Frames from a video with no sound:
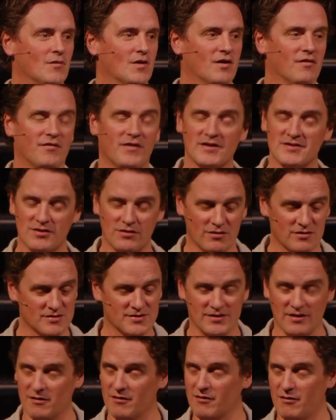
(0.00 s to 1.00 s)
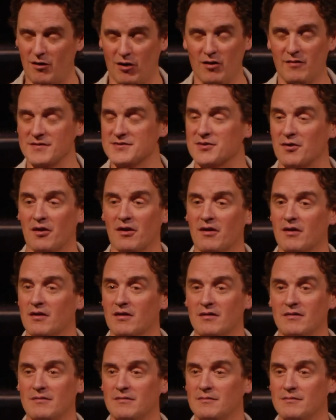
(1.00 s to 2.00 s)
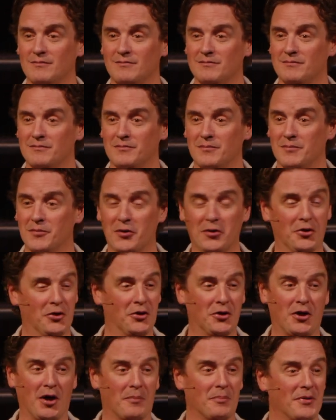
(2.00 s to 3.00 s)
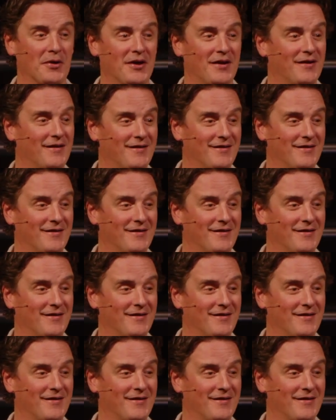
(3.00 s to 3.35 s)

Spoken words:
Confess that you're a sinner. All of us are. You're in good company.